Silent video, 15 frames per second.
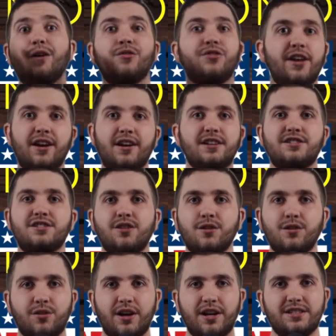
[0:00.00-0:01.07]
out there.
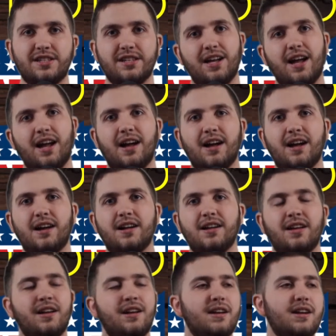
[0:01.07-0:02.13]
It's so crazy.
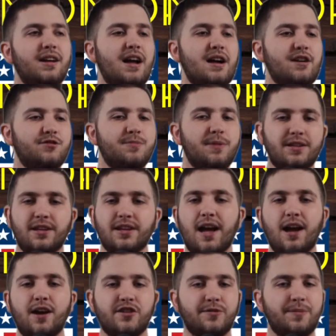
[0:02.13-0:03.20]
I respect
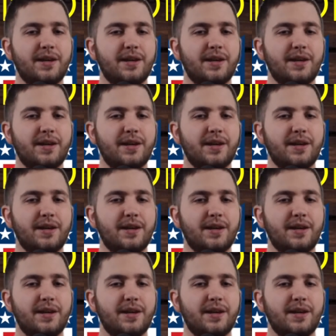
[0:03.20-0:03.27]
the guy.